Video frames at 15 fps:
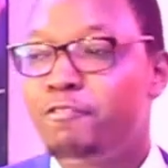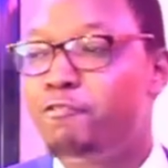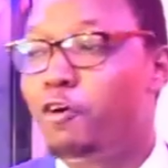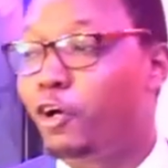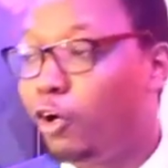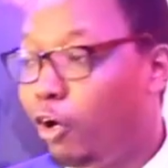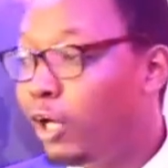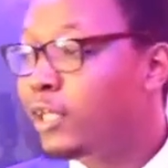For
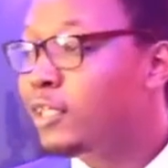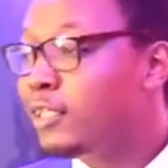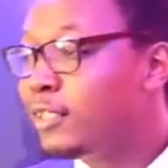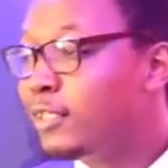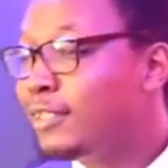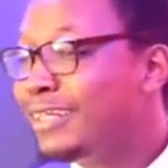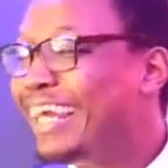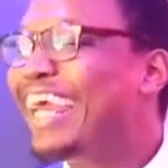God,
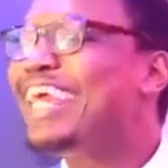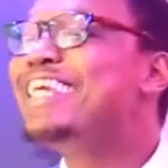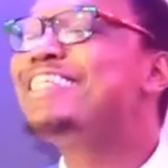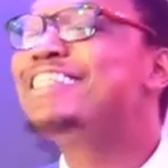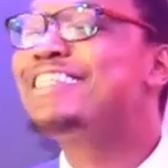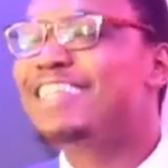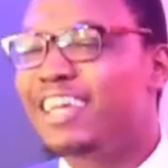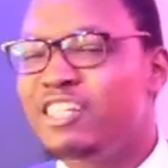
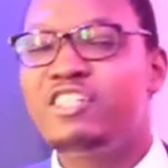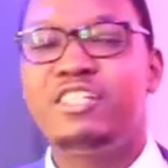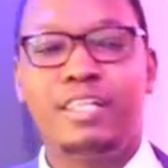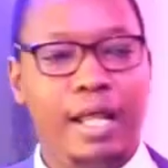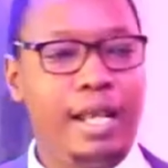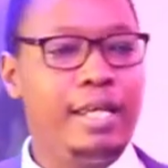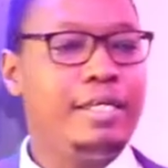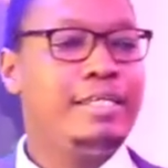
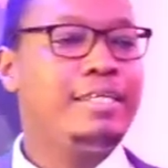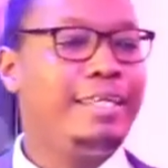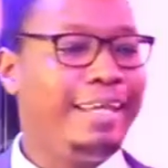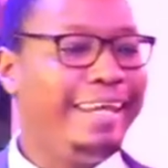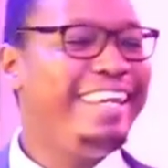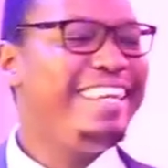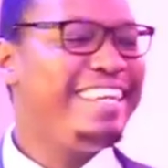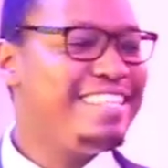essentially,
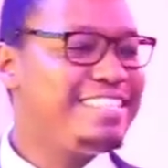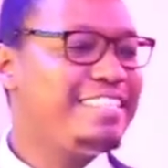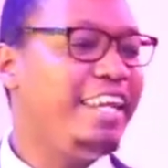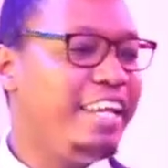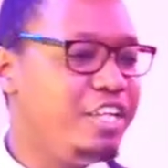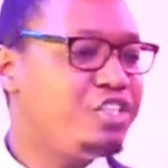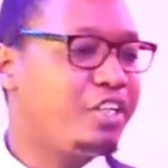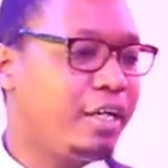in his
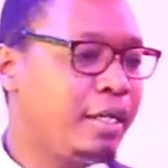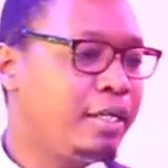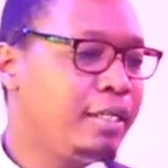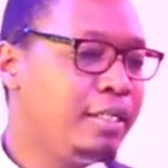nature,